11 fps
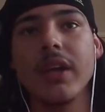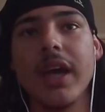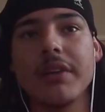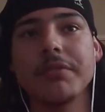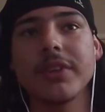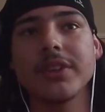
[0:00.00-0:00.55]

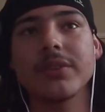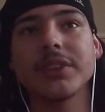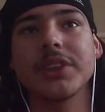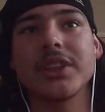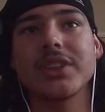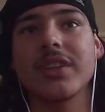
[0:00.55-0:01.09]
At first it was
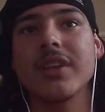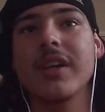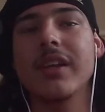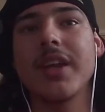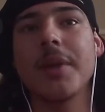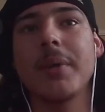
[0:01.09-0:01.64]
just,
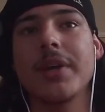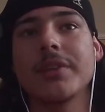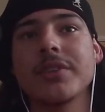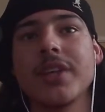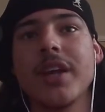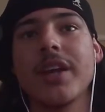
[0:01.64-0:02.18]
am I
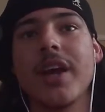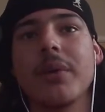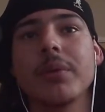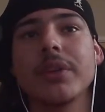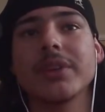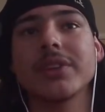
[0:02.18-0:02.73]
entertained?
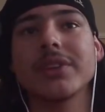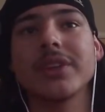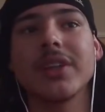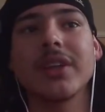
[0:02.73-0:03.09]
Now it's,